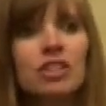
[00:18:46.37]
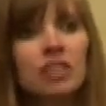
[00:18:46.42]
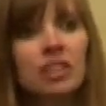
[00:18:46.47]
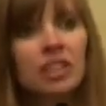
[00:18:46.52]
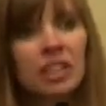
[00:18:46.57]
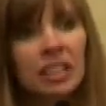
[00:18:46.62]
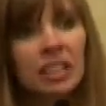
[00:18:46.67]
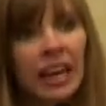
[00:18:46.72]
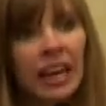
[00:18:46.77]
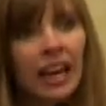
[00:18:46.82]
you're
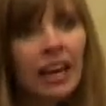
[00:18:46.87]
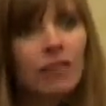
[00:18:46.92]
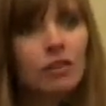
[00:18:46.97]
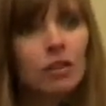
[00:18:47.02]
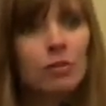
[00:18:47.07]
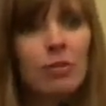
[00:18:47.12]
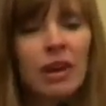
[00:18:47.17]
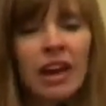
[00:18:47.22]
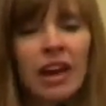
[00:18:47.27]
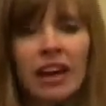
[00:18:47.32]
going to have
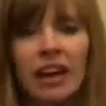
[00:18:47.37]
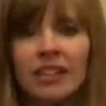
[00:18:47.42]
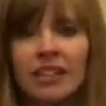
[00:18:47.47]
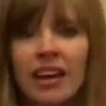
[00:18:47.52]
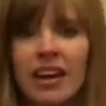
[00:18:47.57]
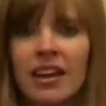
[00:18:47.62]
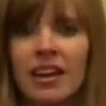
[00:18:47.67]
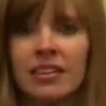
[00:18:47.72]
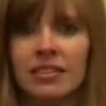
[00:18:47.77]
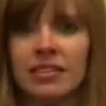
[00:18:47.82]
your bad
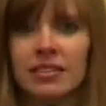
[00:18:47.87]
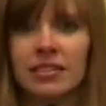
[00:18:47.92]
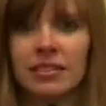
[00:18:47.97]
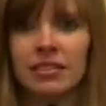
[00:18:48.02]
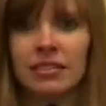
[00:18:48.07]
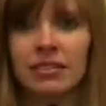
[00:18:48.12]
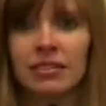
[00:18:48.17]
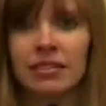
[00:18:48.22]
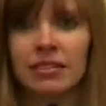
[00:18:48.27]
days.